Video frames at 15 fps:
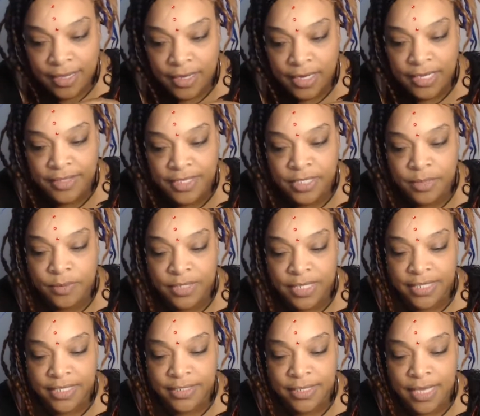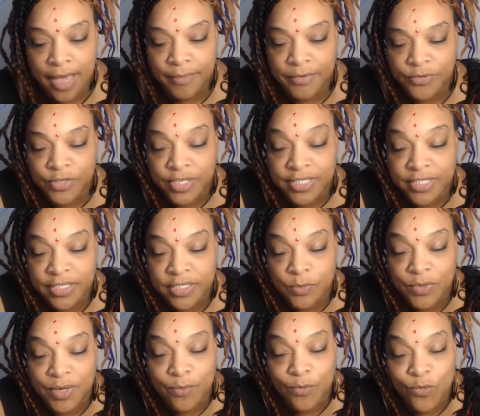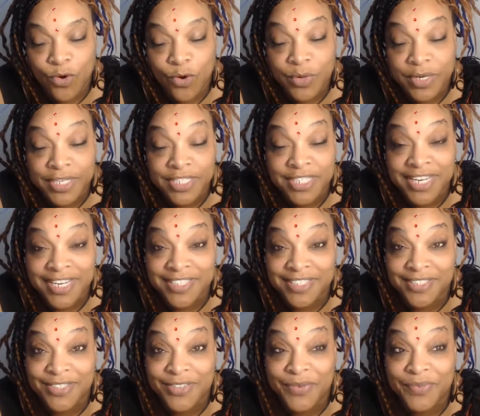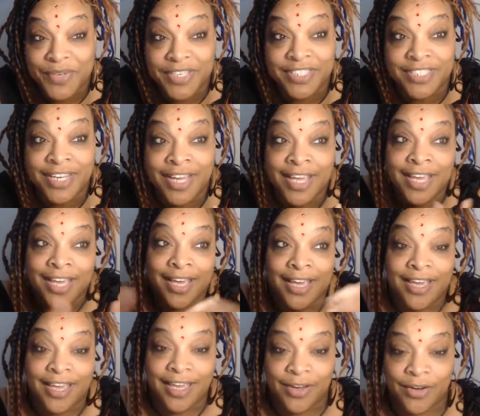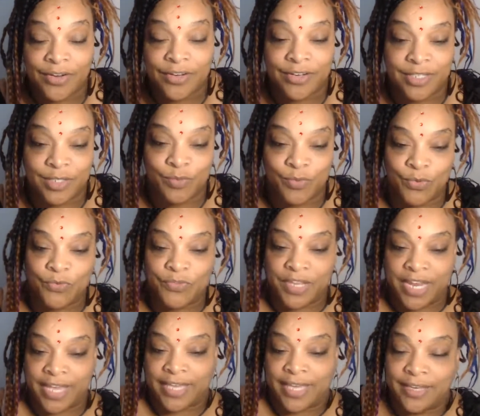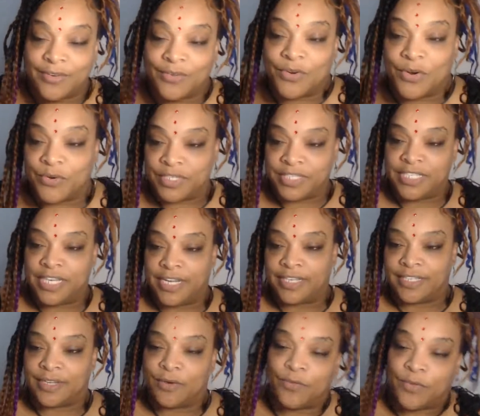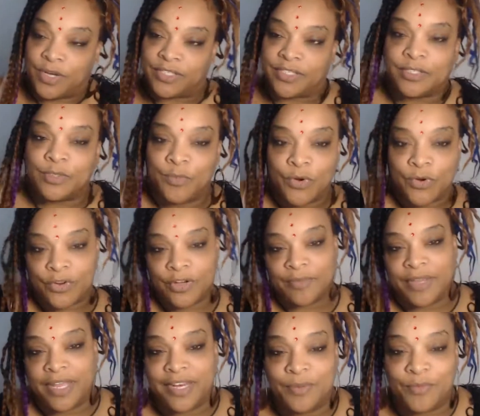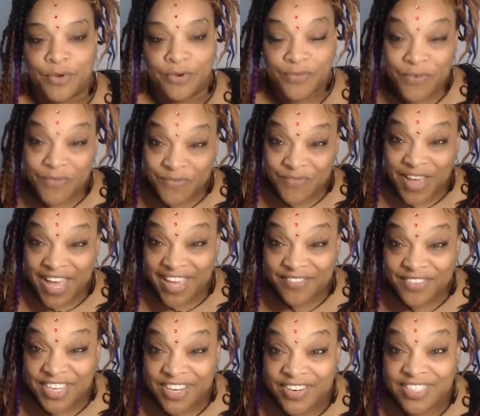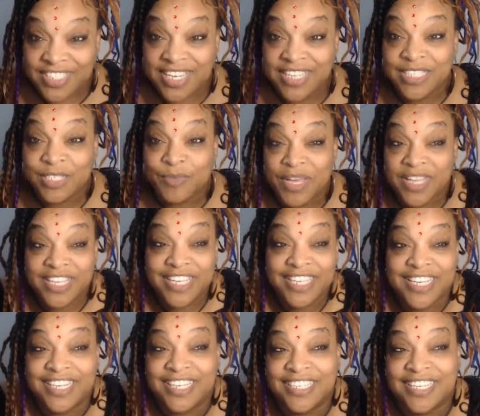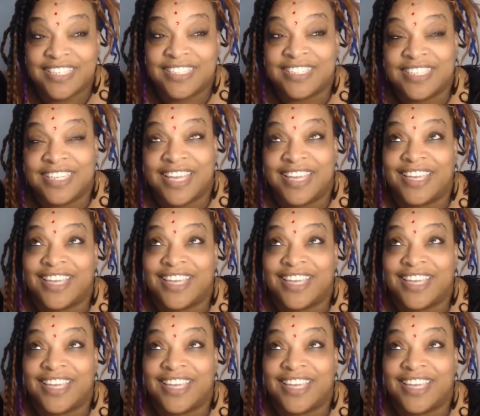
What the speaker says: in this time of transition, when I'm growing and changing so much, here is proof that I can grow and change. I was a smoker and I'm not anymore for 5 years, and I smell it, and it doesn't